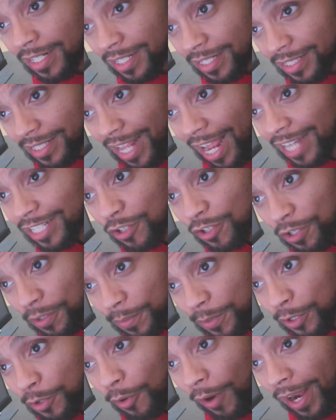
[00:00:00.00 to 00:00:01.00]
that's going to
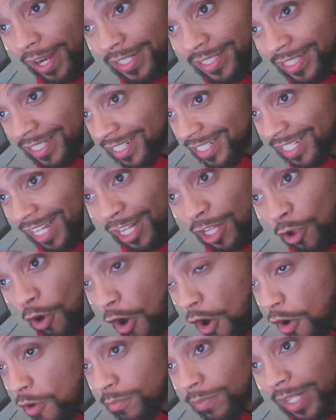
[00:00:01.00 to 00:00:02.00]
be crazy because I know
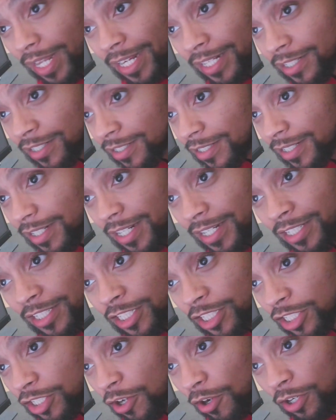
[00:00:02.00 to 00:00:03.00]
Homelander is
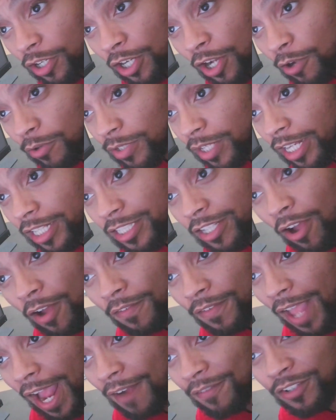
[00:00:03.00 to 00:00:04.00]
just going to go nuts
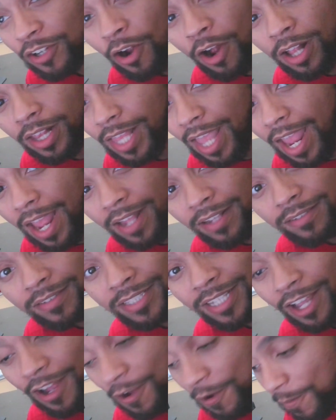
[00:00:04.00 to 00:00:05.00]
off after all that.
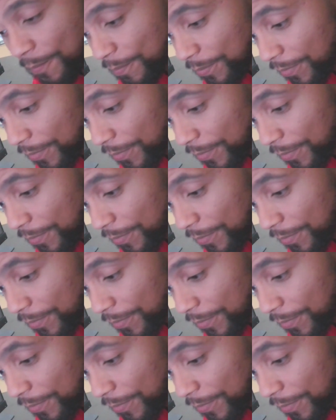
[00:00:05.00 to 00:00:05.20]
So